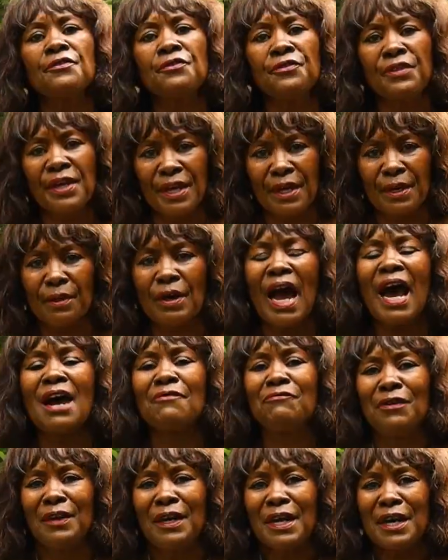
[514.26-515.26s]
thing
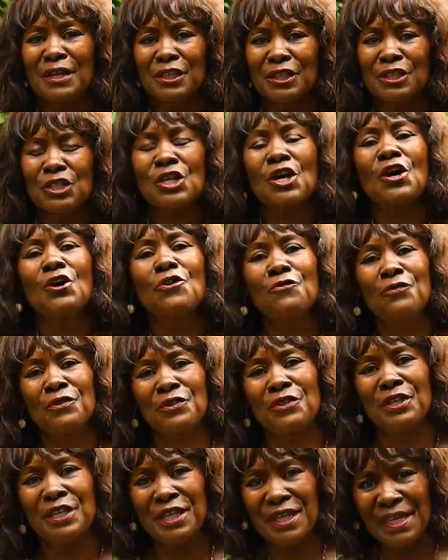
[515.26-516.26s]
I've learned over
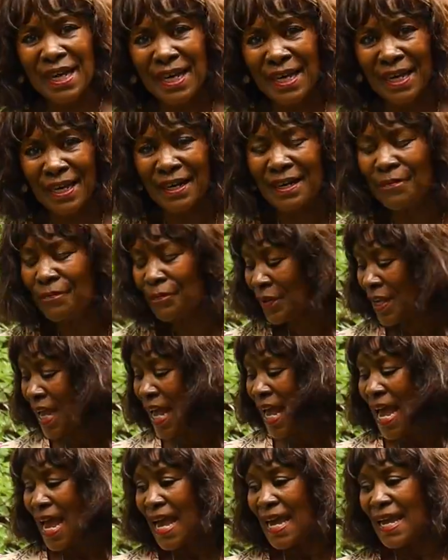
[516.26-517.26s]
the year
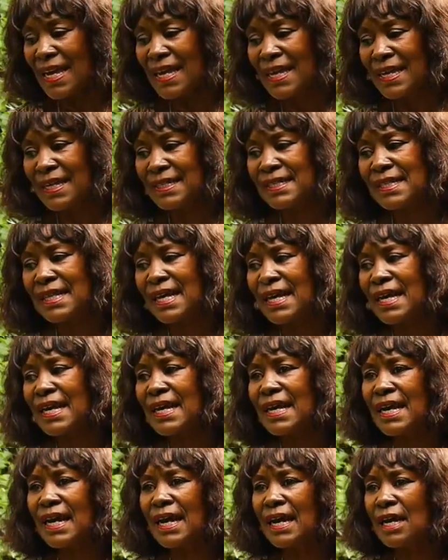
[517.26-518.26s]
is,
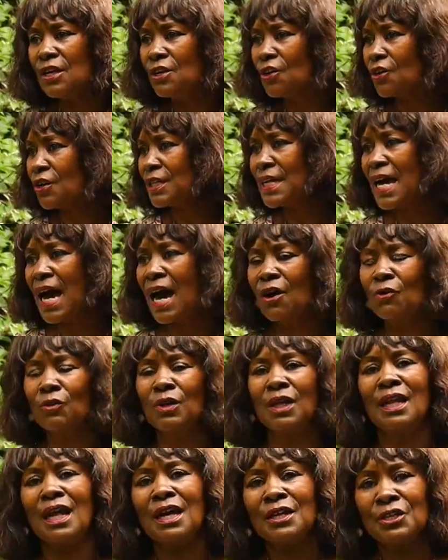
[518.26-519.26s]
look at how
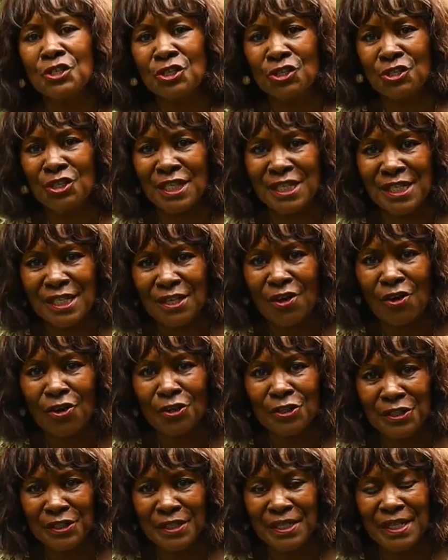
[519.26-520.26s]
lush this
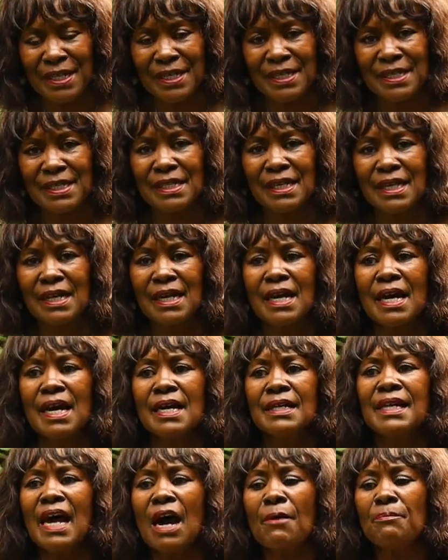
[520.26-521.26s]
garden is.
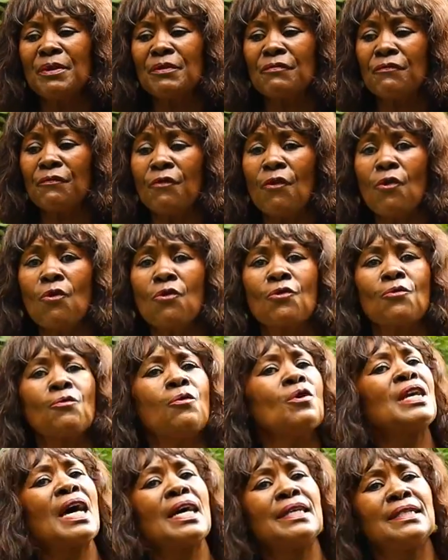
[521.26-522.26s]
Now, before,
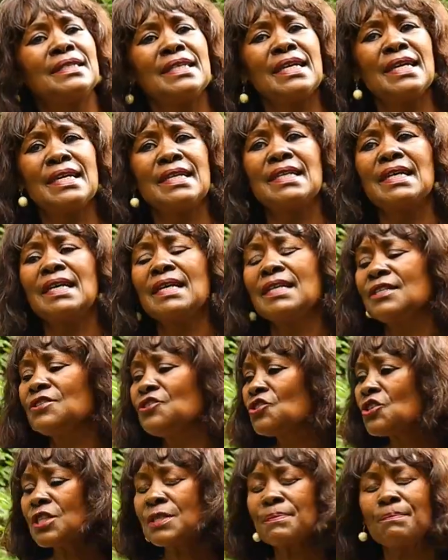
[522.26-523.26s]
what I did is
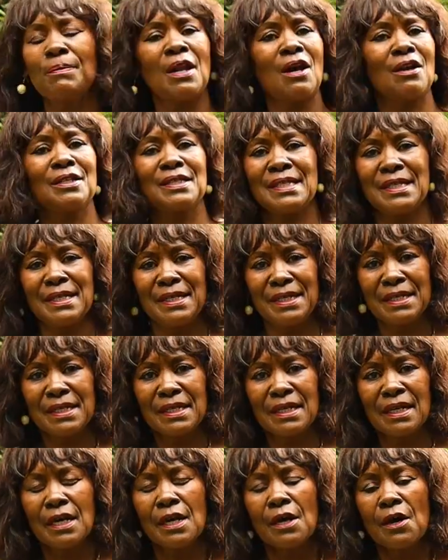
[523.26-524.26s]
just planted.
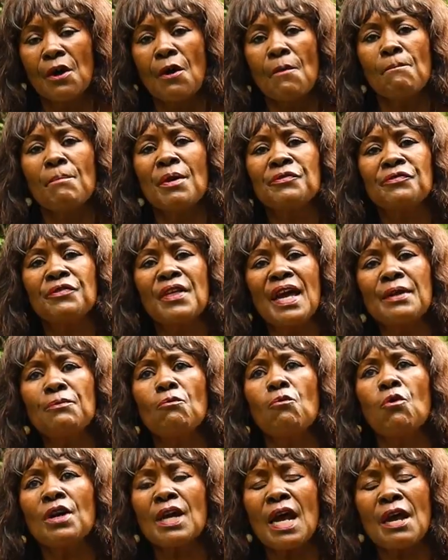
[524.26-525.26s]
But then
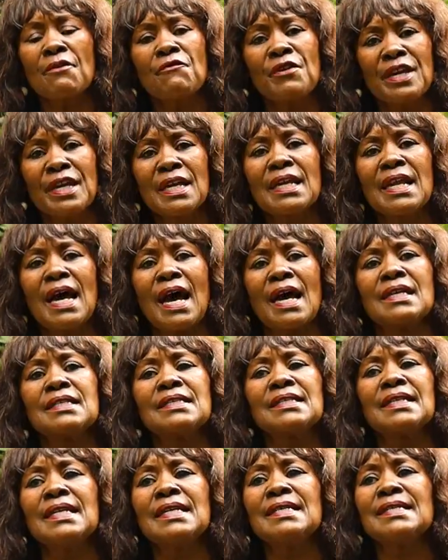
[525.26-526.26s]
what I
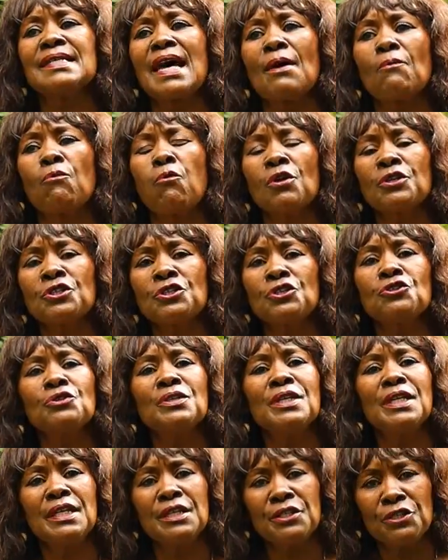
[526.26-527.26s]
realized is that what you
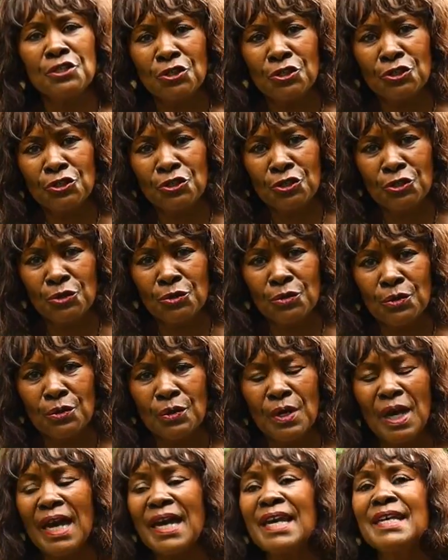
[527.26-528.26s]
need to do
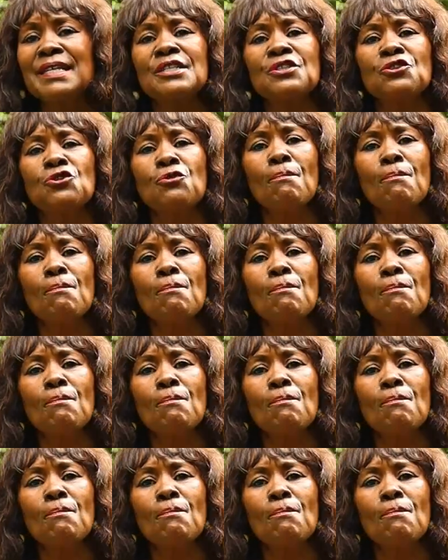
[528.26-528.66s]
is to